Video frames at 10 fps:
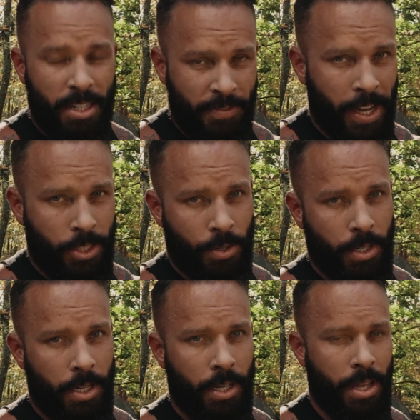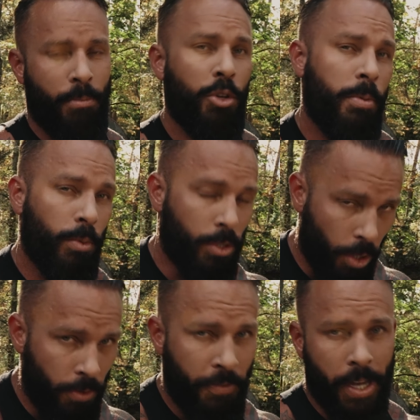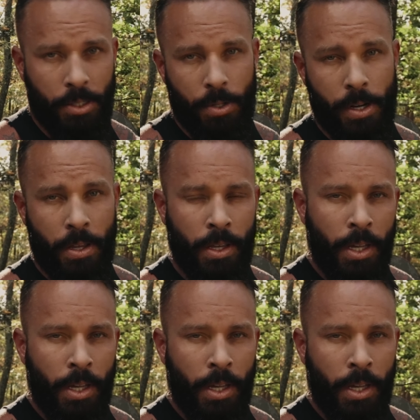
to factor in, and that most people don't factor in,